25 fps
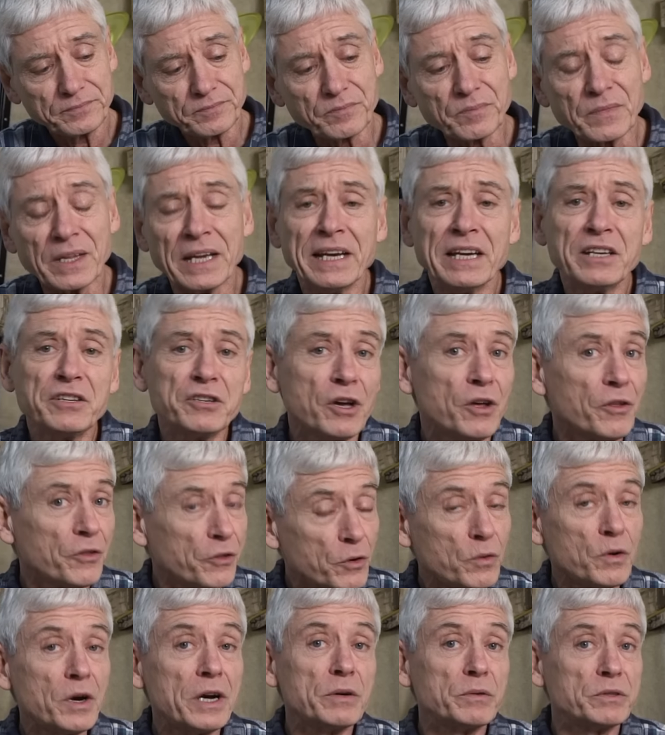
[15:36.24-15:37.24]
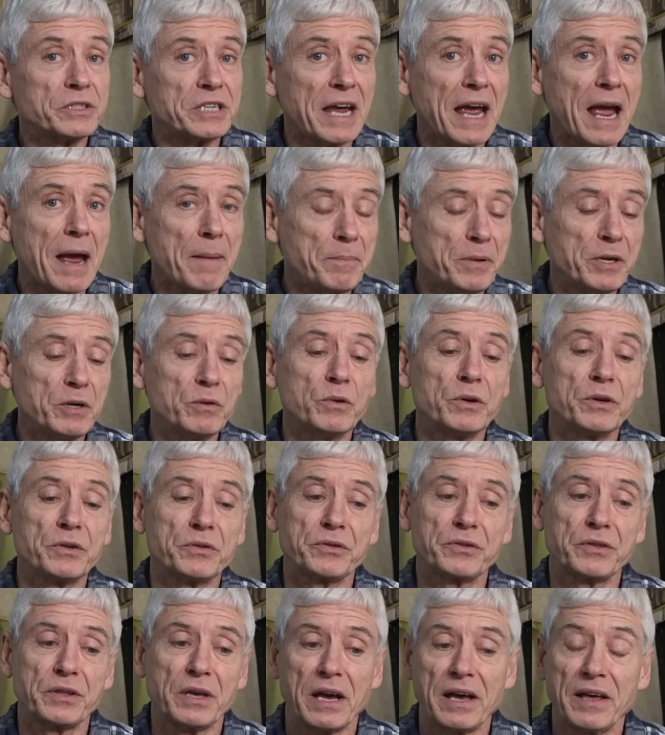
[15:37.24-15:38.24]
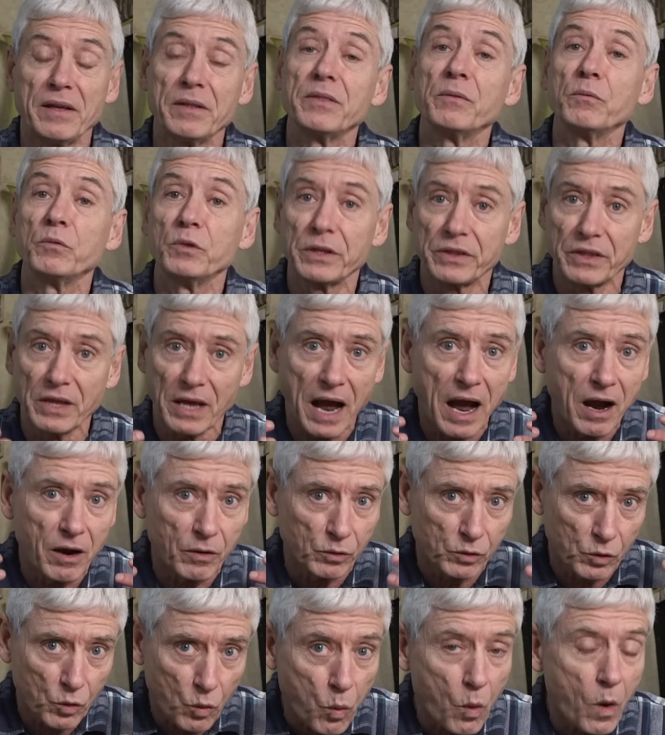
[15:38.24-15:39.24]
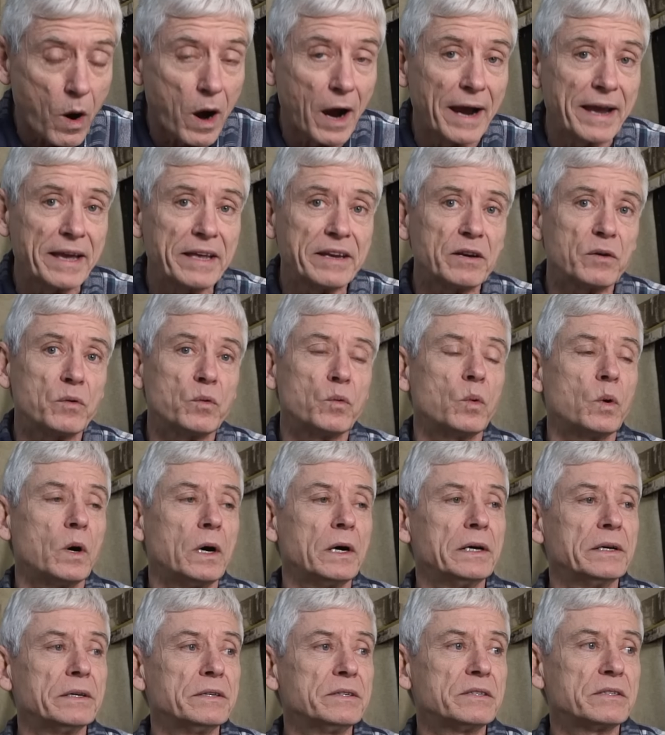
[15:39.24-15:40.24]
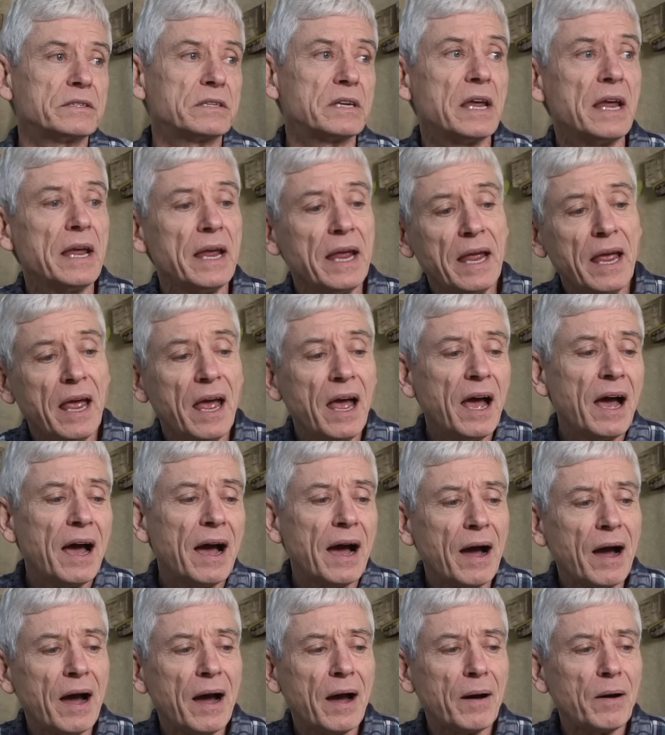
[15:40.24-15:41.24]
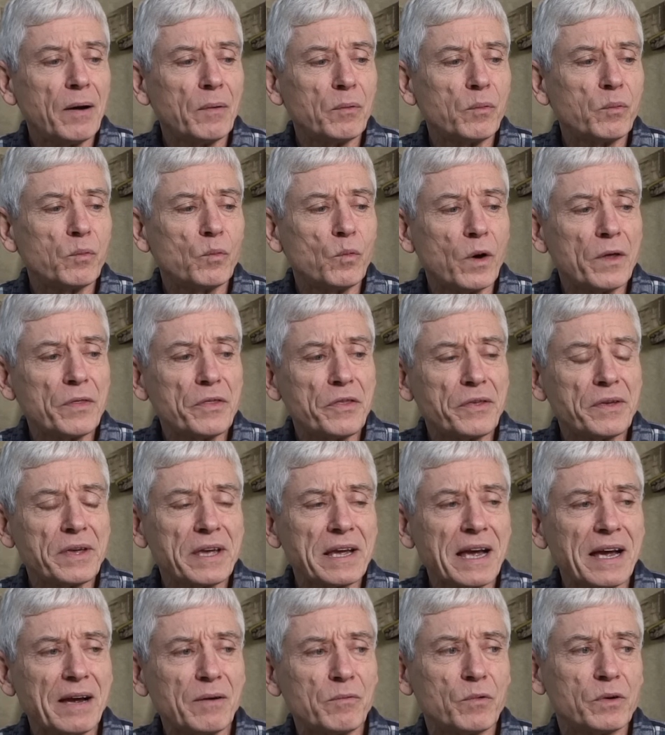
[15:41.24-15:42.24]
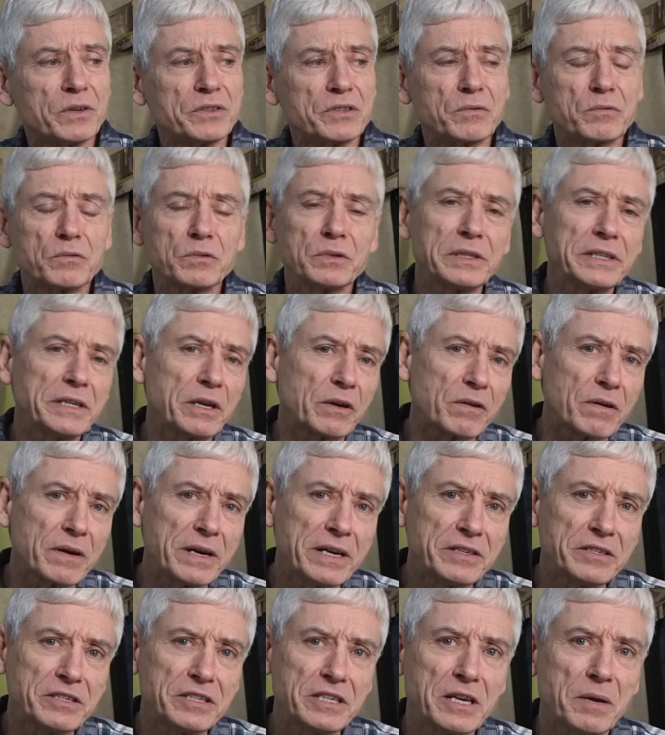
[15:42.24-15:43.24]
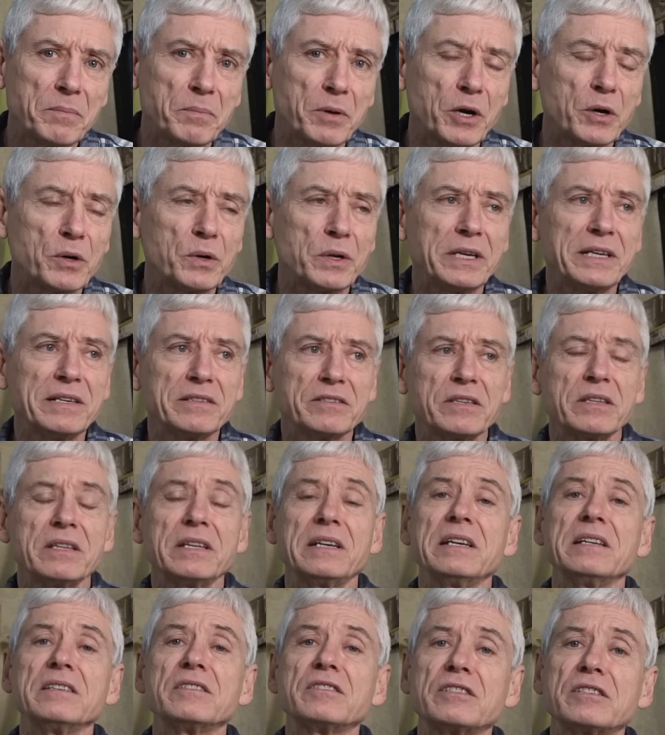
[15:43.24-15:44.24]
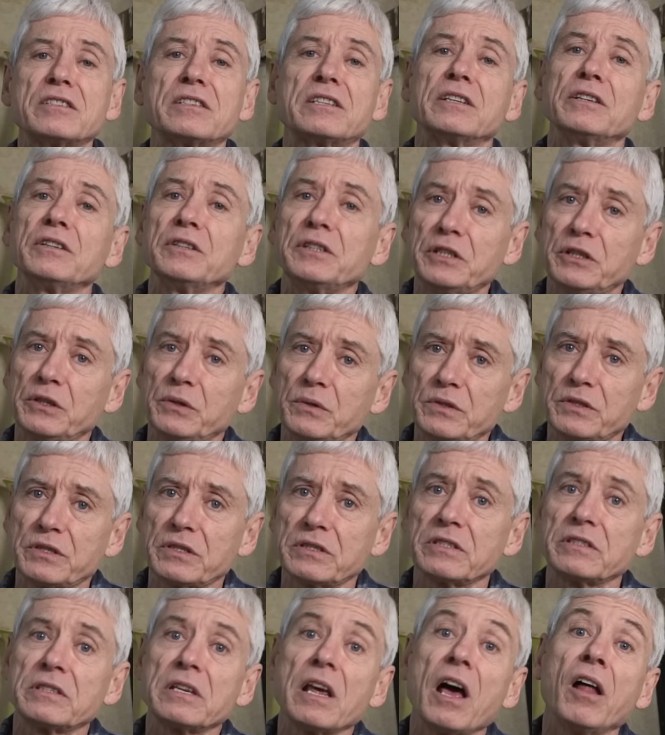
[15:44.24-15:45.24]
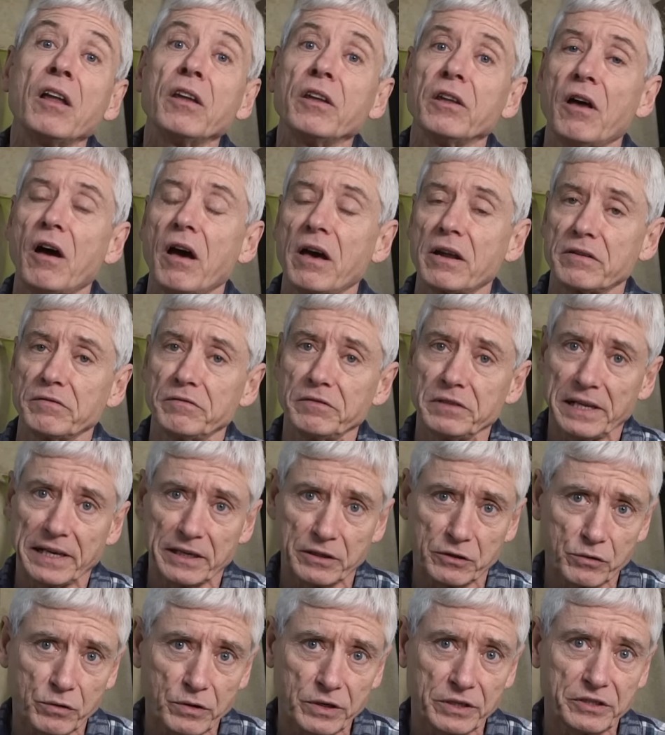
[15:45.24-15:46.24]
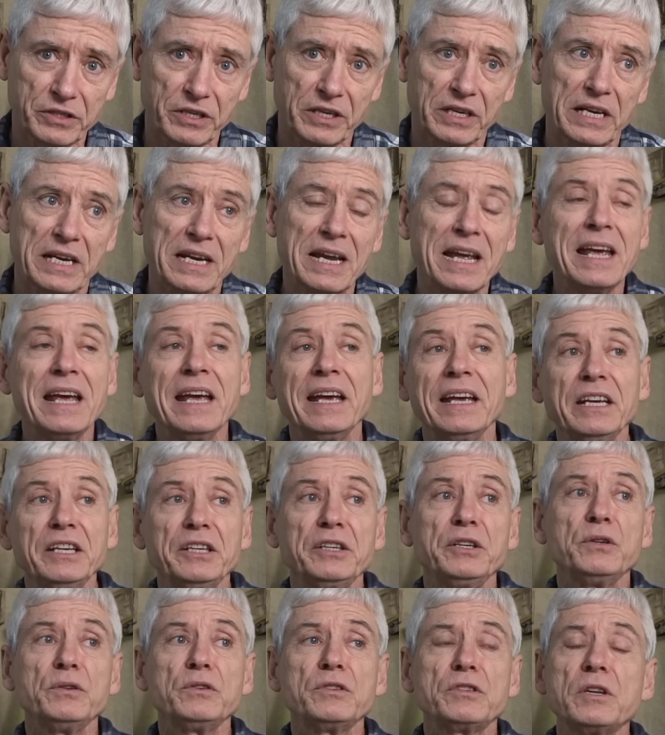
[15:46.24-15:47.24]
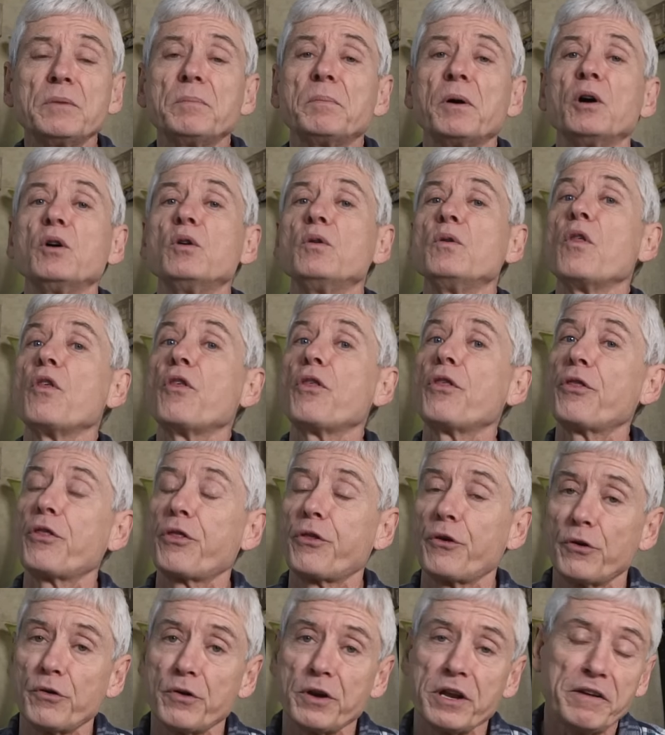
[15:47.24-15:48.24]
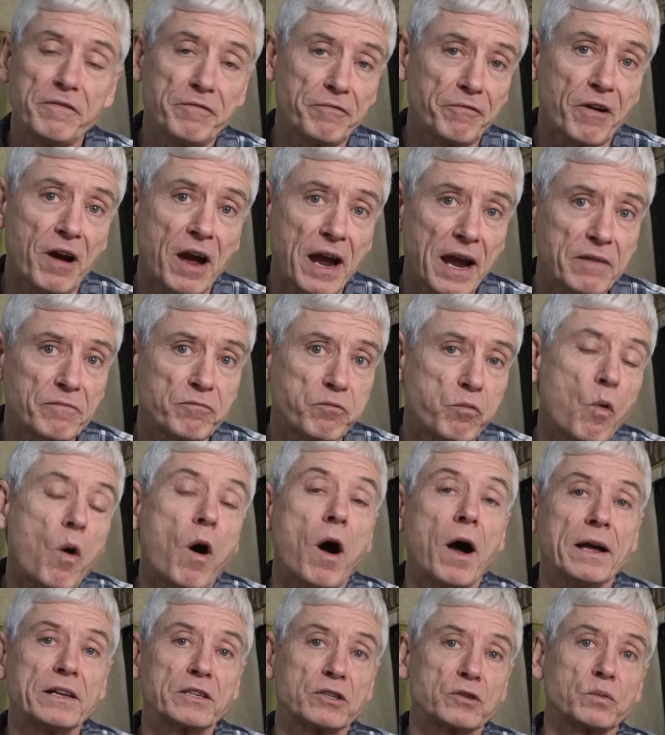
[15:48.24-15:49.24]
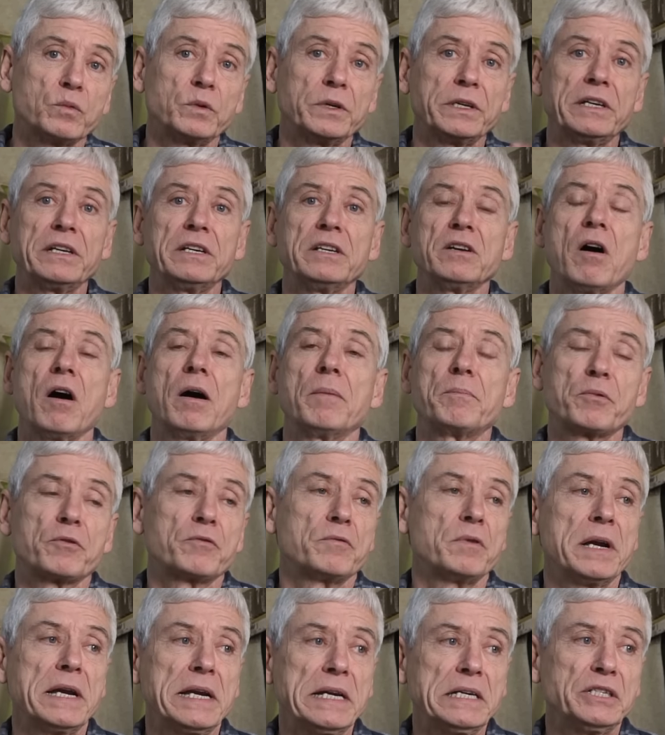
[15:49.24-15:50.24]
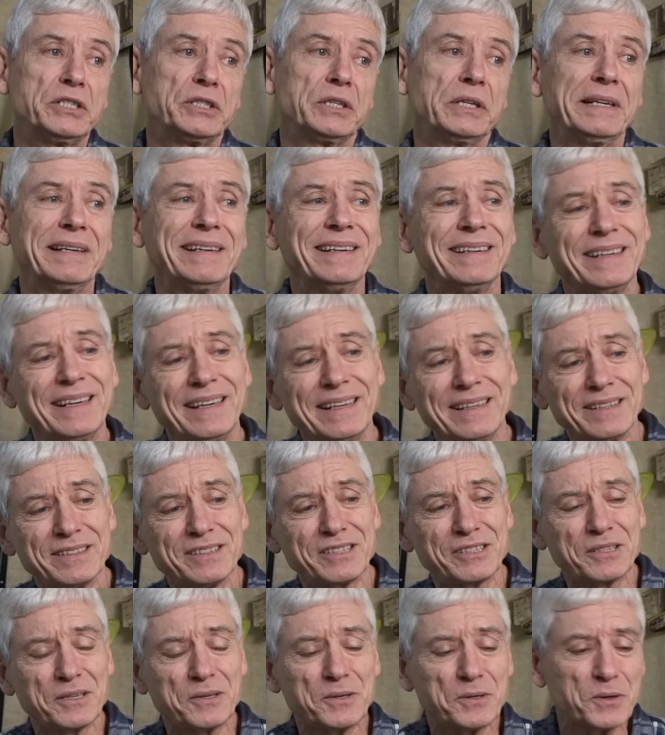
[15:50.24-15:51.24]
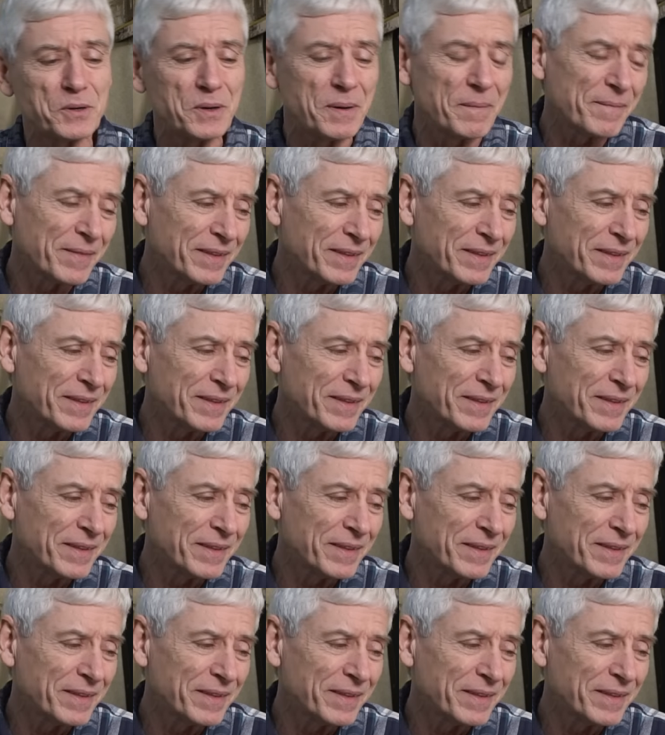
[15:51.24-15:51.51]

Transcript: and although I was happy with how quiet it was, one thing I wasn't really crazy about is that it still uses a lot of electricity. It used about 35 watts when in operation. And so,